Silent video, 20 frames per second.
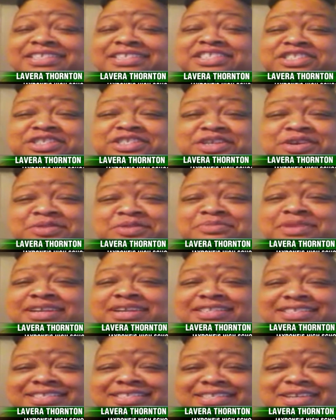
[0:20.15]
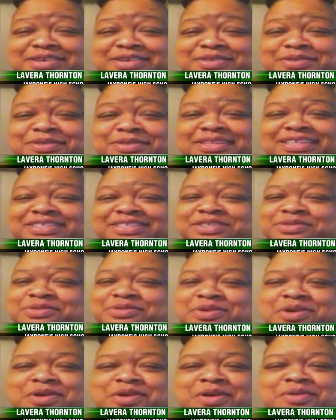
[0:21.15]
So much so that
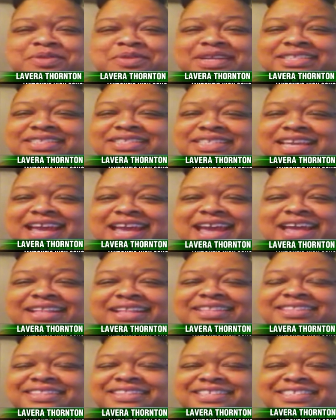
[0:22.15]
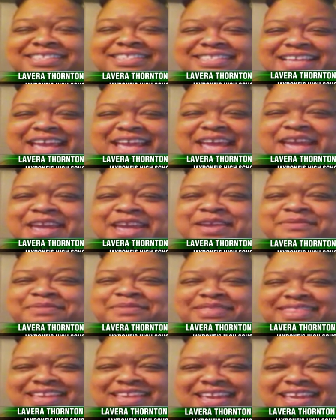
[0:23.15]
you always got the same
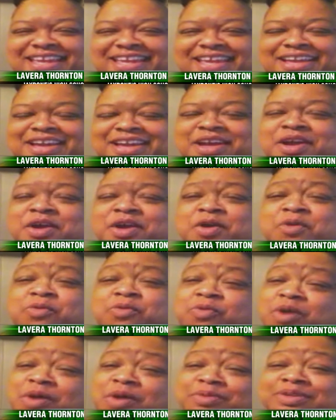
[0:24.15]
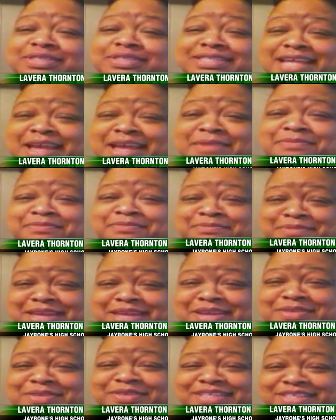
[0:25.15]
thing. What was that
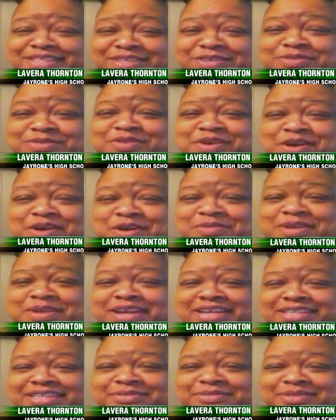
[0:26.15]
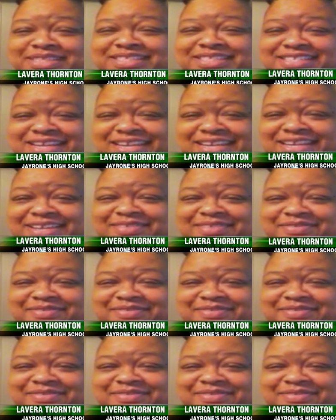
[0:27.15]
meal that you always received?